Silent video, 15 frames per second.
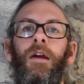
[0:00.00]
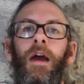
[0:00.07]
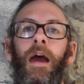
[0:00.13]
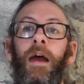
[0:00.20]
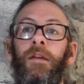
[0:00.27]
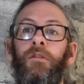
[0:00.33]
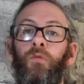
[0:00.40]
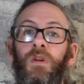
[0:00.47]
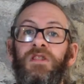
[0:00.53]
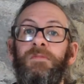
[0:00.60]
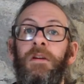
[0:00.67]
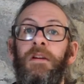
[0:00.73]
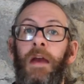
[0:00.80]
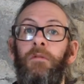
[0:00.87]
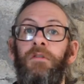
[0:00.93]
and
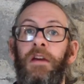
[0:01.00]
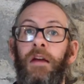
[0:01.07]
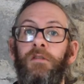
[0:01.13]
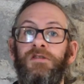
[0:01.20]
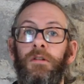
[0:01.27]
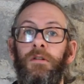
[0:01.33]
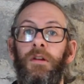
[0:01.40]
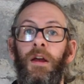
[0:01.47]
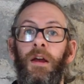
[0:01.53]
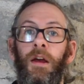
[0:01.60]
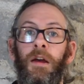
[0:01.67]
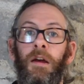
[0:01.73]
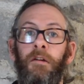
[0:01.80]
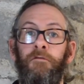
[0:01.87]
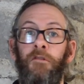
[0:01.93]
Westmeath County Council
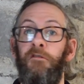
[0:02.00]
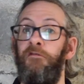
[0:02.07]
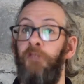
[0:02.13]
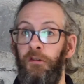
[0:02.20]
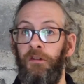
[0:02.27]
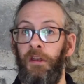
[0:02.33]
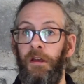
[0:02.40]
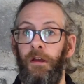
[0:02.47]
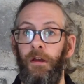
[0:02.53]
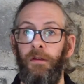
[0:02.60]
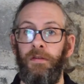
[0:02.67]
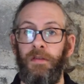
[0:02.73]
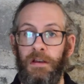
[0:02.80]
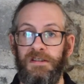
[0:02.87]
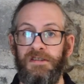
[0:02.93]
for funding
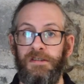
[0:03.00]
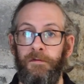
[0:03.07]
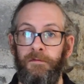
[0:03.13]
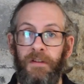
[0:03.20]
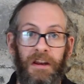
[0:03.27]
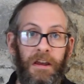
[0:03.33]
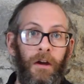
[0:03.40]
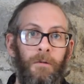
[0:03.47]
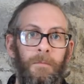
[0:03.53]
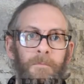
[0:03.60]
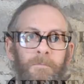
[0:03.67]
this video.